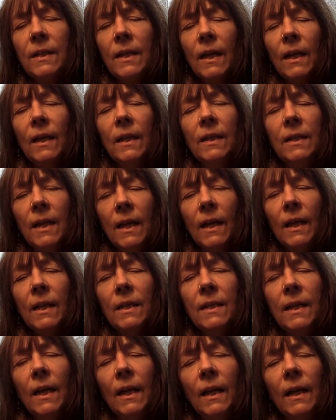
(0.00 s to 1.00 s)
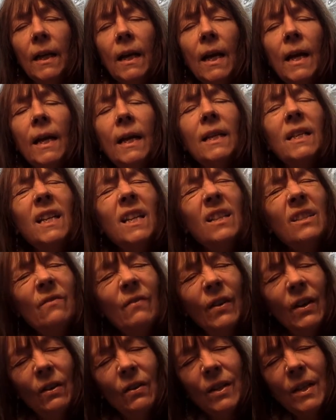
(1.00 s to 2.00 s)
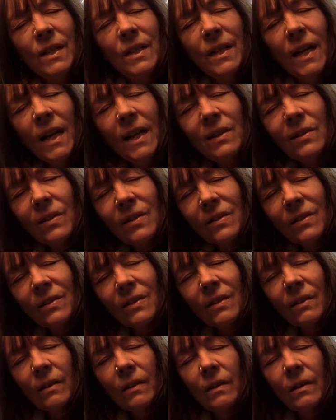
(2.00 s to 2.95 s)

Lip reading: it gets very intense.